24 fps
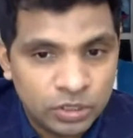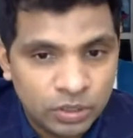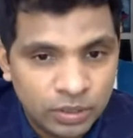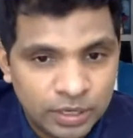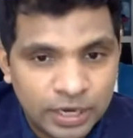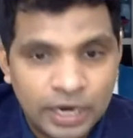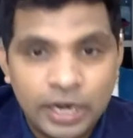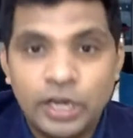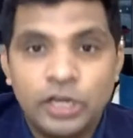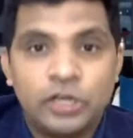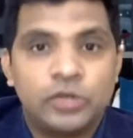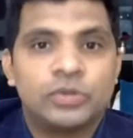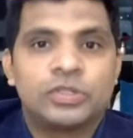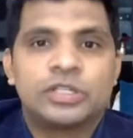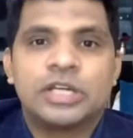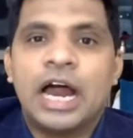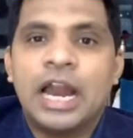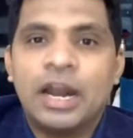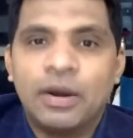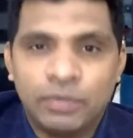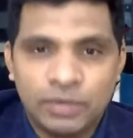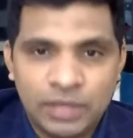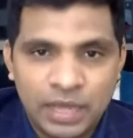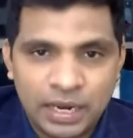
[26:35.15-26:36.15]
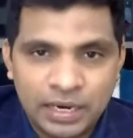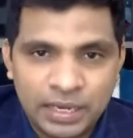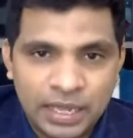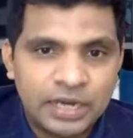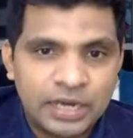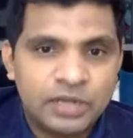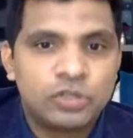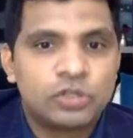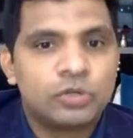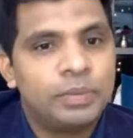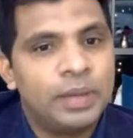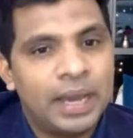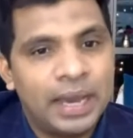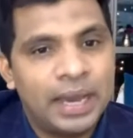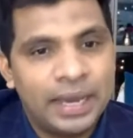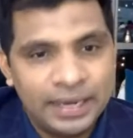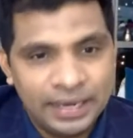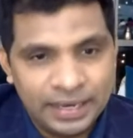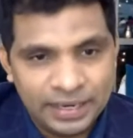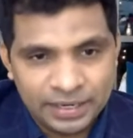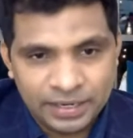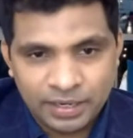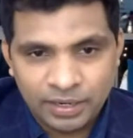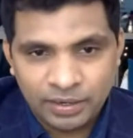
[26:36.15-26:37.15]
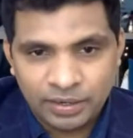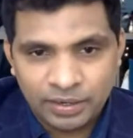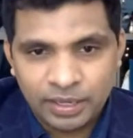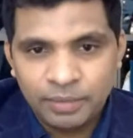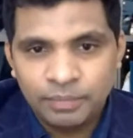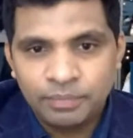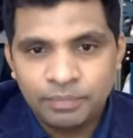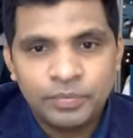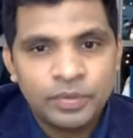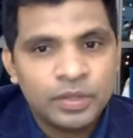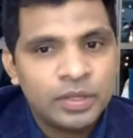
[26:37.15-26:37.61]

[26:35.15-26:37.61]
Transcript: ready to start with that. That's to be highlighted, okay?